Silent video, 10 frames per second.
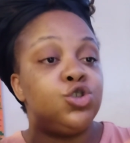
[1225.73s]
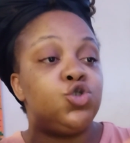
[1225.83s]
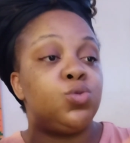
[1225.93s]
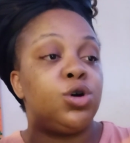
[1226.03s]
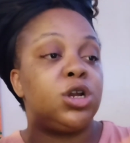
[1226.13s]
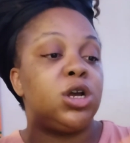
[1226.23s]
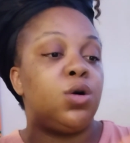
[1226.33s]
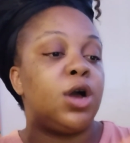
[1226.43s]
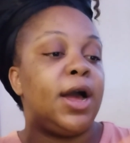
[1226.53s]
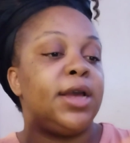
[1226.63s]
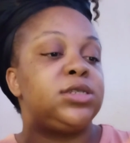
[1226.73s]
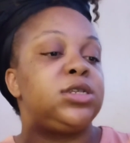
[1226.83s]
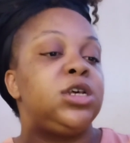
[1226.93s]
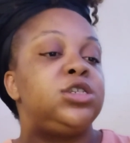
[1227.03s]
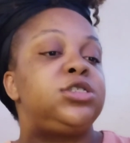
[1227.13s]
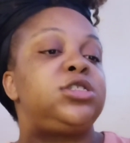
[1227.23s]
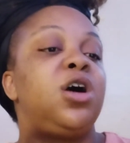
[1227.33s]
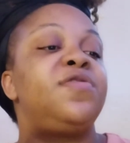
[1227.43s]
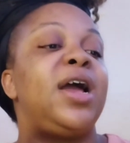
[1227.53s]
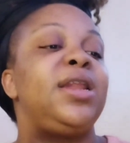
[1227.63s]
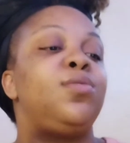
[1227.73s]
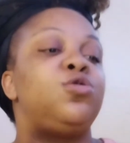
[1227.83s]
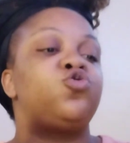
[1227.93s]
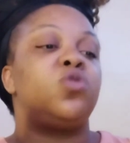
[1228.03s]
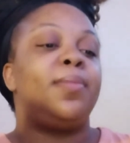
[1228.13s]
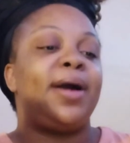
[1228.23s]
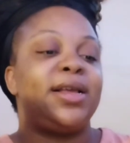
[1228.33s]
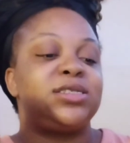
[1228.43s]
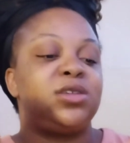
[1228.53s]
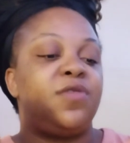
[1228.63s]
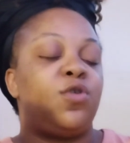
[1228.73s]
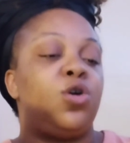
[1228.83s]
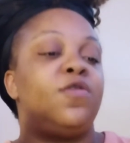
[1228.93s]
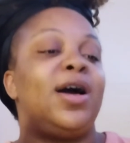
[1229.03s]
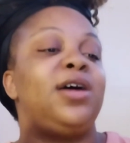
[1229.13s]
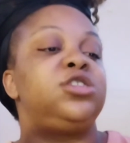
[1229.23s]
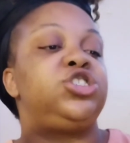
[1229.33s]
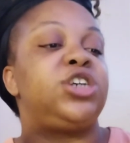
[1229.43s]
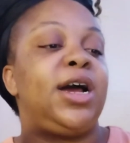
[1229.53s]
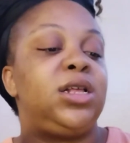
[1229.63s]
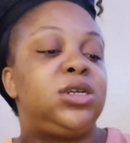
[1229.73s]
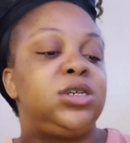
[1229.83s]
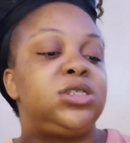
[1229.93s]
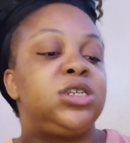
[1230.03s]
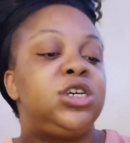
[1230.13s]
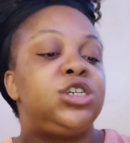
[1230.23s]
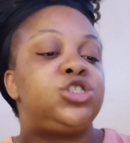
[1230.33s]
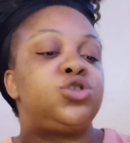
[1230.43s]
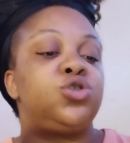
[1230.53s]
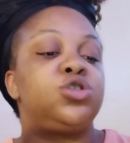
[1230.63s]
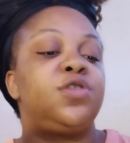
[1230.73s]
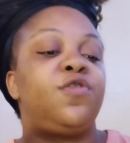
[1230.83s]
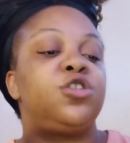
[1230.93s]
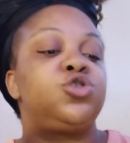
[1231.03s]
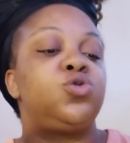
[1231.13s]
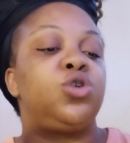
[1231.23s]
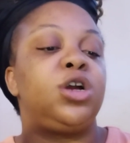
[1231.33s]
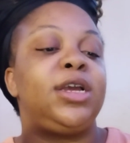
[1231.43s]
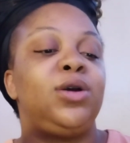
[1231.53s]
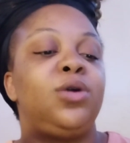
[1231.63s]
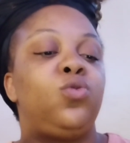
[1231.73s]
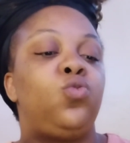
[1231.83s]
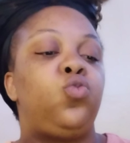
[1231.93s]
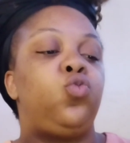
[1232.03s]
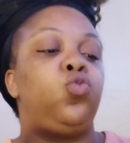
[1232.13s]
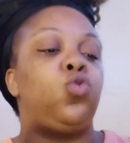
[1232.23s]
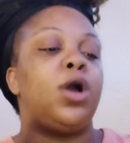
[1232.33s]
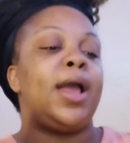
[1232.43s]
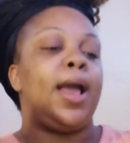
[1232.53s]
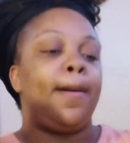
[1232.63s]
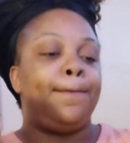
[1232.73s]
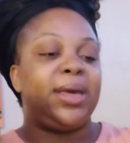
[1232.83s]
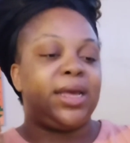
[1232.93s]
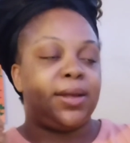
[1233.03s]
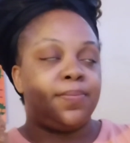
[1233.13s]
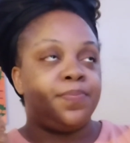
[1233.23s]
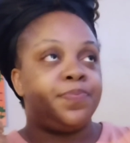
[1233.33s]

Two more to go, guys. Stuffed animals reminds us of our childhood. So those of us who are helping,